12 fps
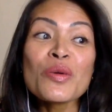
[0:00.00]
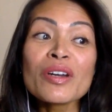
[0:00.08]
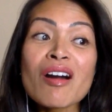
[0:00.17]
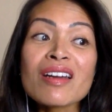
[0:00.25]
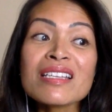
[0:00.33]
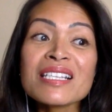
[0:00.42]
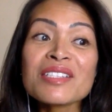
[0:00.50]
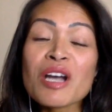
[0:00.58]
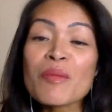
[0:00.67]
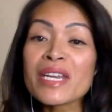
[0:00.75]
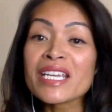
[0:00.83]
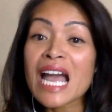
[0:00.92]
what, honestly,
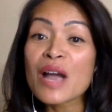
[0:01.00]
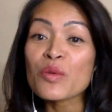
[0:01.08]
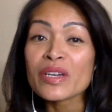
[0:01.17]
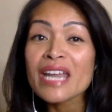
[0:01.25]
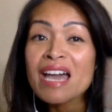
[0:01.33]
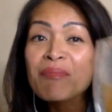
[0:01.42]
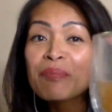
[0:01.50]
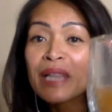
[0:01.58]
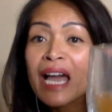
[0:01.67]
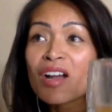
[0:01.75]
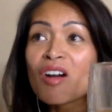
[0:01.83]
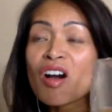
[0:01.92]
Dominique, I would have
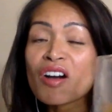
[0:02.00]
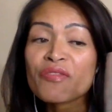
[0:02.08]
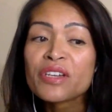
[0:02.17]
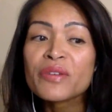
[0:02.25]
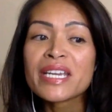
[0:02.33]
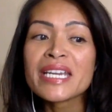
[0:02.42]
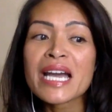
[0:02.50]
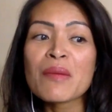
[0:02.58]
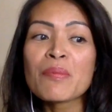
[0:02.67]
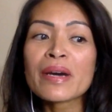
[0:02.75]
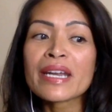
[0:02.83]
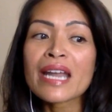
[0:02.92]
black coffee right now,
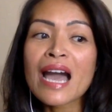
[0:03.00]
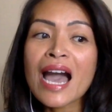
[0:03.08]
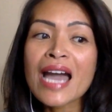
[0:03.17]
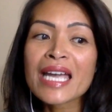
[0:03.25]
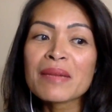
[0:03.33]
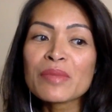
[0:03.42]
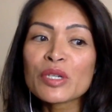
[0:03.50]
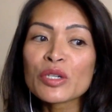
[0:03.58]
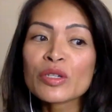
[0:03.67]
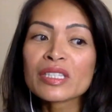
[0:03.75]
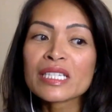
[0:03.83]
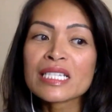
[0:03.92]
but I am
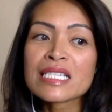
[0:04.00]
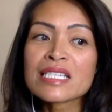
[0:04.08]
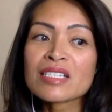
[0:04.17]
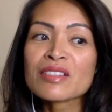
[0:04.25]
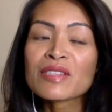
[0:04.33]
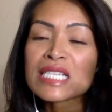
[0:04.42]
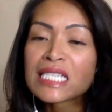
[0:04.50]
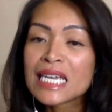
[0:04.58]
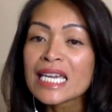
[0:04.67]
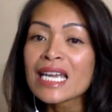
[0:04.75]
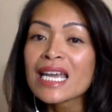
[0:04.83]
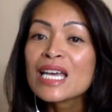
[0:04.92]
currently still
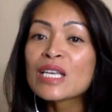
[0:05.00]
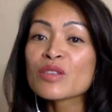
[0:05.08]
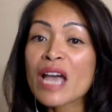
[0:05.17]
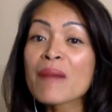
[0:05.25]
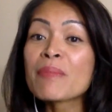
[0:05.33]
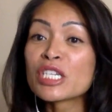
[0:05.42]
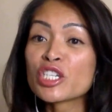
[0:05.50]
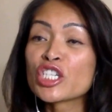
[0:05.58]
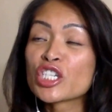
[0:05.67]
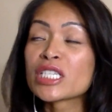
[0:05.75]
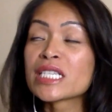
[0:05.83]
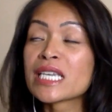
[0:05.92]
sick. So I have my
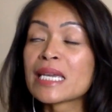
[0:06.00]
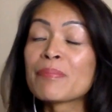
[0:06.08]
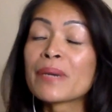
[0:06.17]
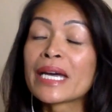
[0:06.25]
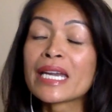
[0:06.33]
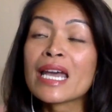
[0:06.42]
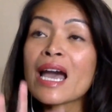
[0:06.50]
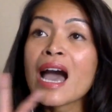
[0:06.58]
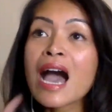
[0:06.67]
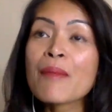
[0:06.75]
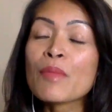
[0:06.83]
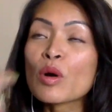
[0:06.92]
ginger tea, but
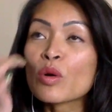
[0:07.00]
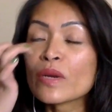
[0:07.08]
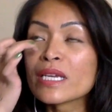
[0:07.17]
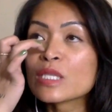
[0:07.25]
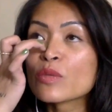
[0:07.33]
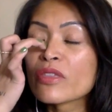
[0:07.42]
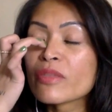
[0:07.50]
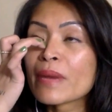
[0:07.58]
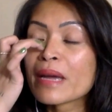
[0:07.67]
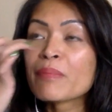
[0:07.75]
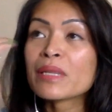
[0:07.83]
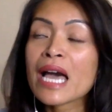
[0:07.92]
I'm always with
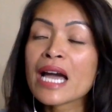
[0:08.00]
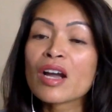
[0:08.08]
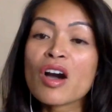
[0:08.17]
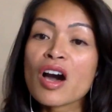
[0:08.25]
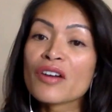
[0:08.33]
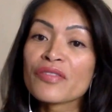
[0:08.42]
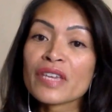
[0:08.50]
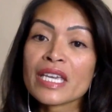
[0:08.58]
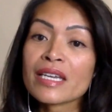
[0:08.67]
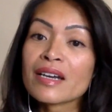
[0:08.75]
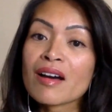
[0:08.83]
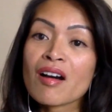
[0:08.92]
my black
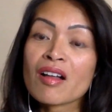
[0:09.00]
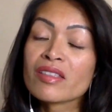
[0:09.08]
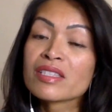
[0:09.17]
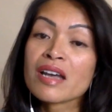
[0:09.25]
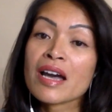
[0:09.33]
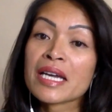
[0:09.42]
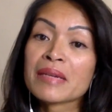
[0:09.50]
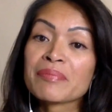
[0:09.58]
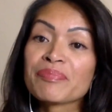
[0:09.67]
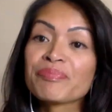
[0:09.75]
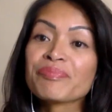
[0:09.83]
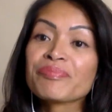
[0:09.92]
coffee all the time.